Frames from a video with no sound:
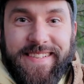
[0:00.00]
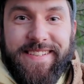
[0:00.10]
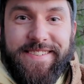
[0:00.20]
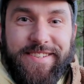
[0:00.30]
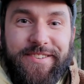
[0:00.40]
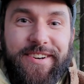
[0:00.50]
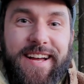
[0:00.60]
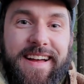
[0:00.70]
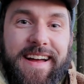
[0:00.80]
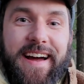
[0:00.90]
So
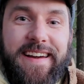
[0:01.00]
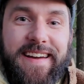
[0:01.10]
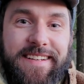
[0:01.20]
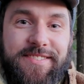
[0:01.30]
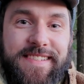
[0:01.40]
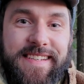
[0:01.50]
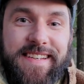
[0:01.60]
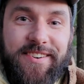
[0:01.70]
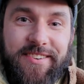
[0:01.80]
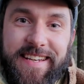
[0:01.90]
I had to
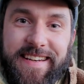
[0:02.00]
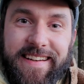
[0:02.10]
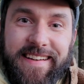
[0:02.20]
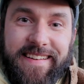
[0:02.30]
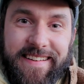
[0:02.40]
say, okay,